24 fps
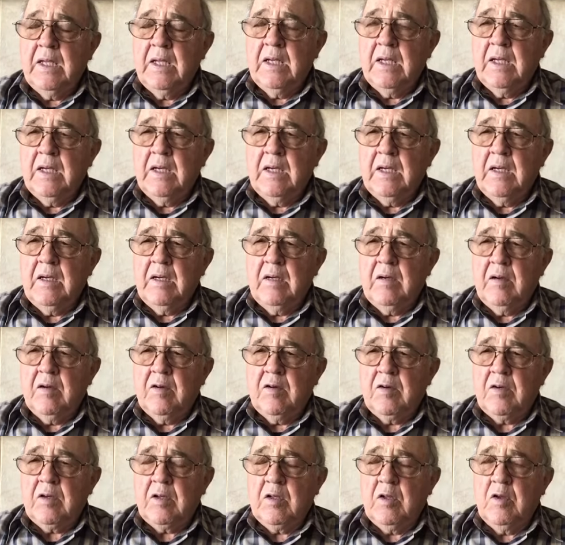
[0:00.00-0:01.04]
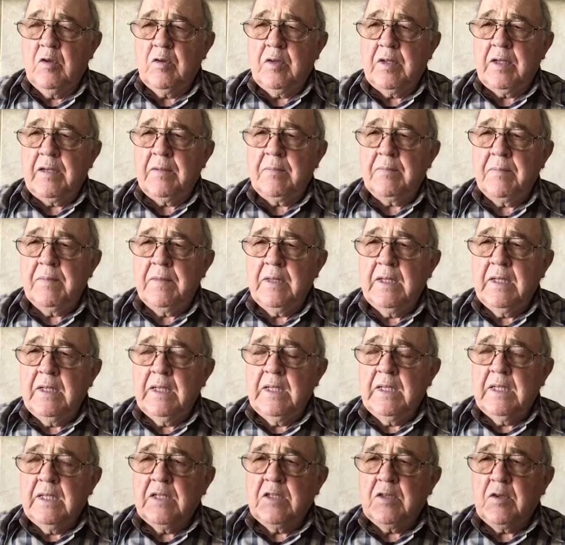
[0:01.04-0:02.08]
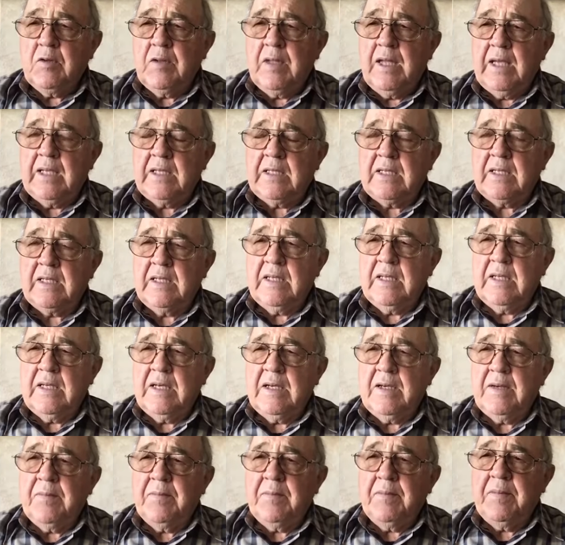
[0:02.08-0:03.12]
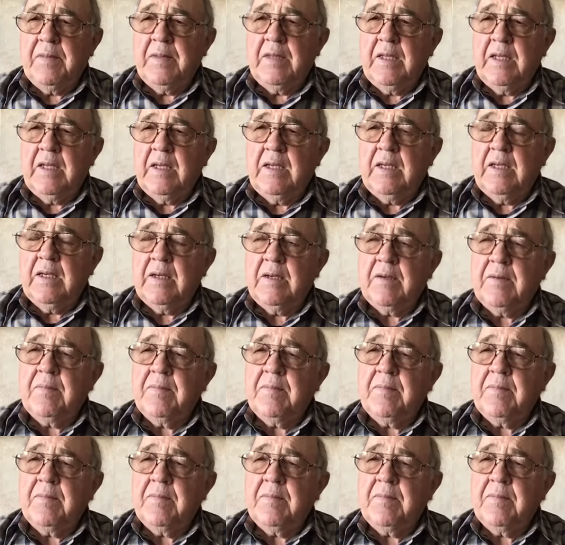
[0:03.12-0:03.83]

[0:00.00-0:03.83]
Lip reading: on her clothing. So that's the